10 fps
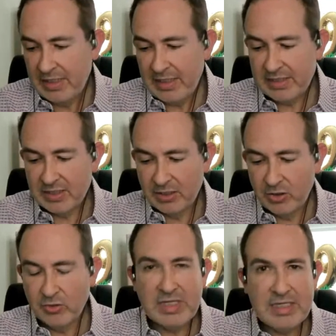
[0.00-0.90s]
is a
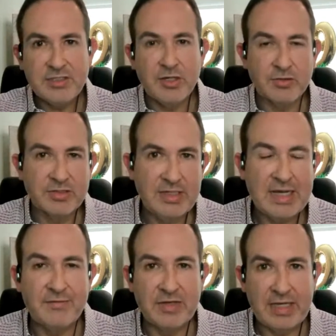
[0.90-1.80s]
little easier to
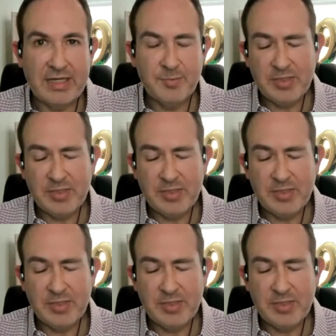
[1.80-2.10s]
navigate,